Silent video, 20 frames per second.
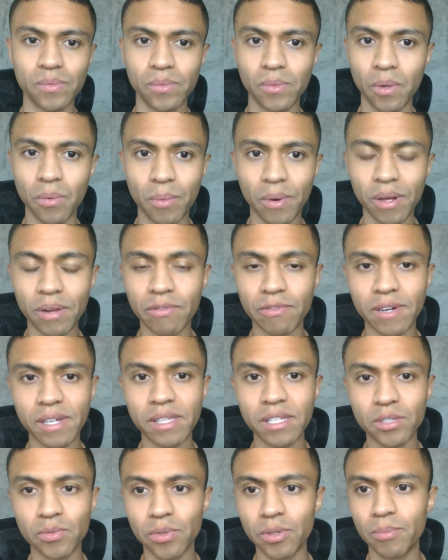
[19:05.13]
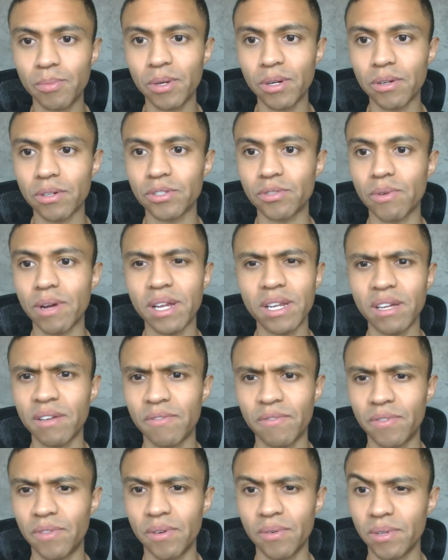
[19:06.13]
you weren't going to fight this with the bureaus, right?
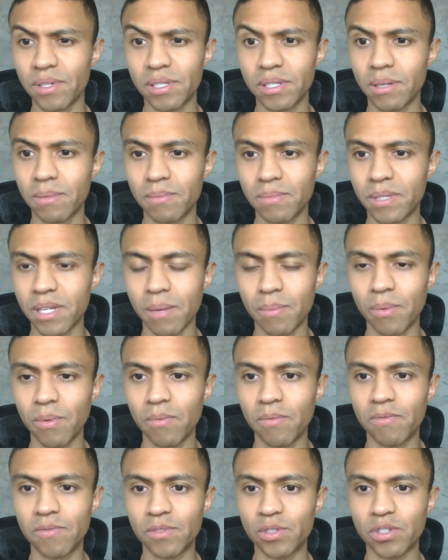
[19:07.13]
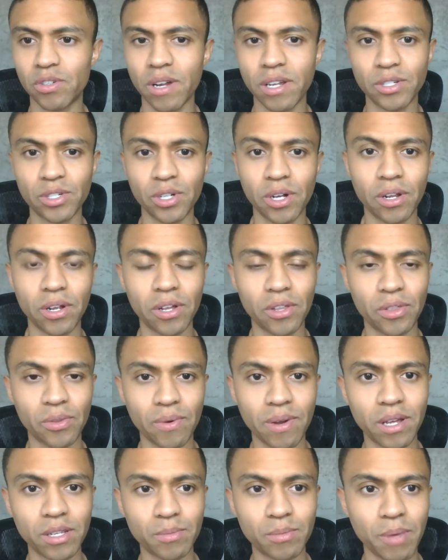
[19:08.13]
If there was some type of strange
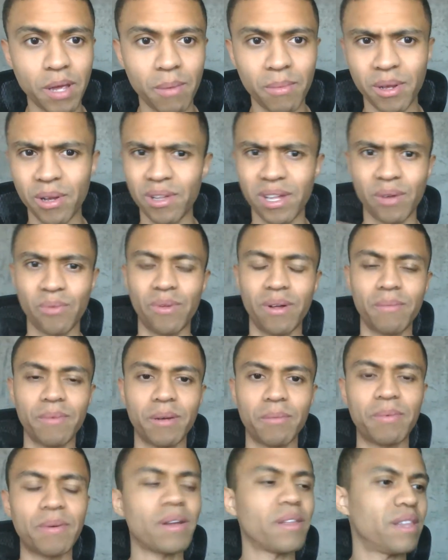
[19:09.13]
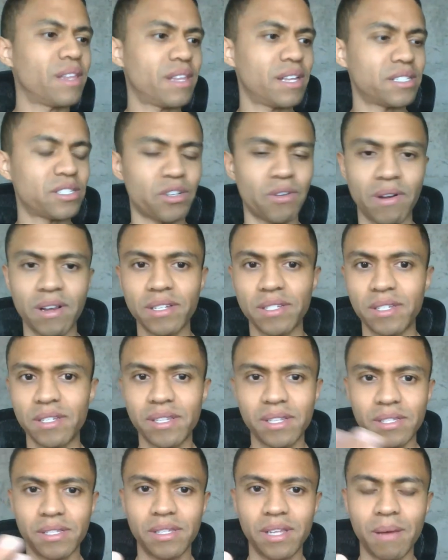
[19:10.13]
unauthorized payment, you're like, well, I'm not paying that. That's crazy.
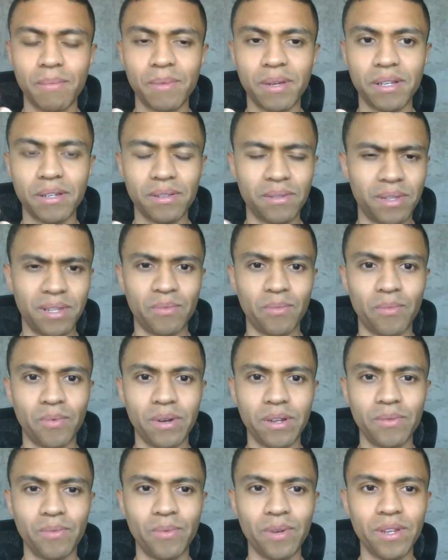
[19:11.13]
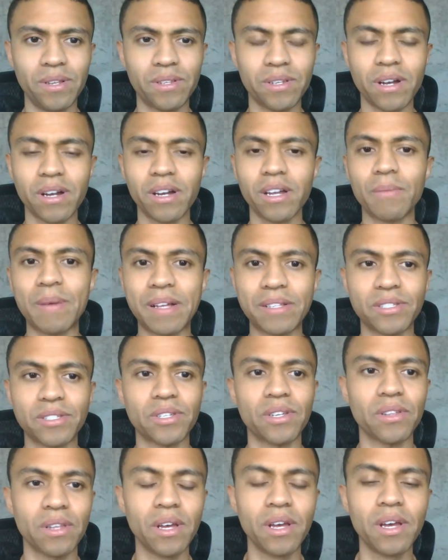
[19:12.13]
That I'm not. What are you, what are you talking about? And
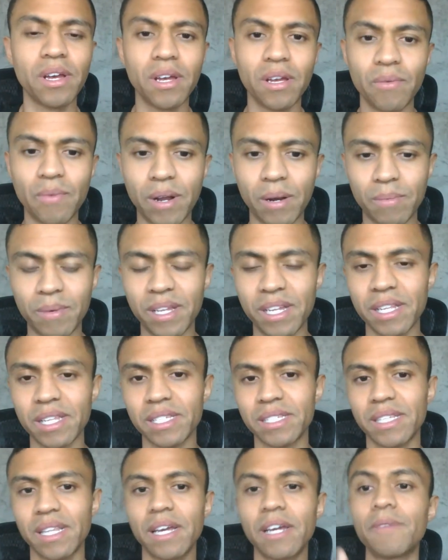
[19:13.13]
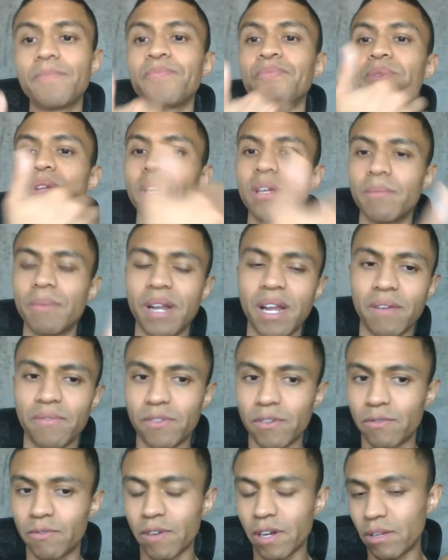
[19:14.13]
so you wind up getting this late. You might
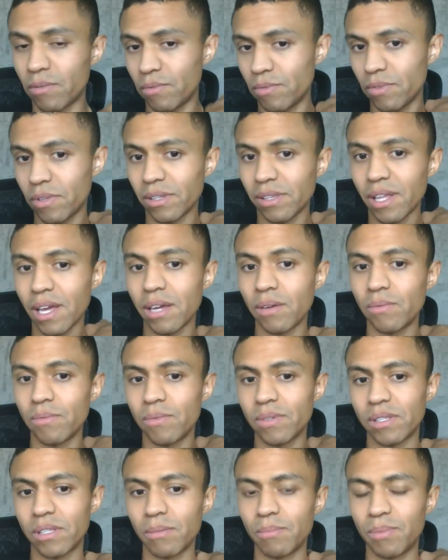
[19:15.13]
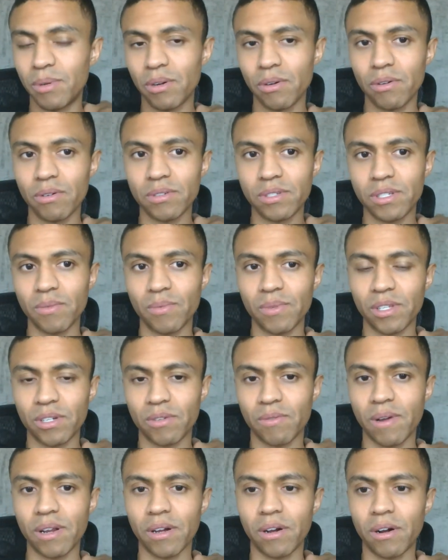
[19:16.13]
have to fight the late with the bureaus and with the
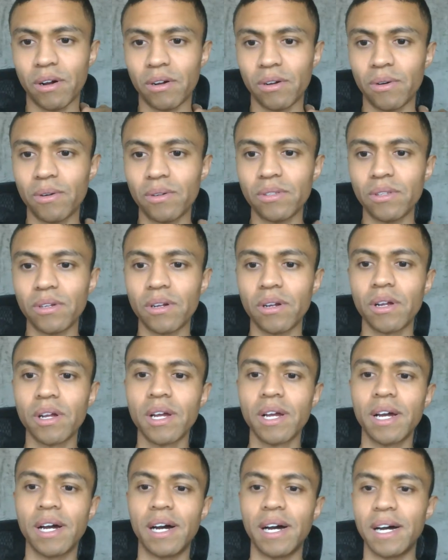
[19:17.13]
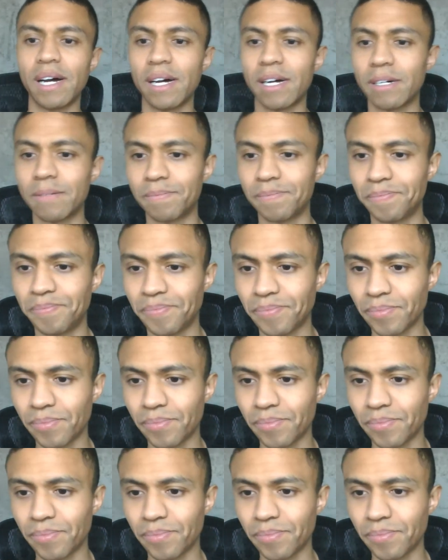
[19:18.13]
credit card holder. Um,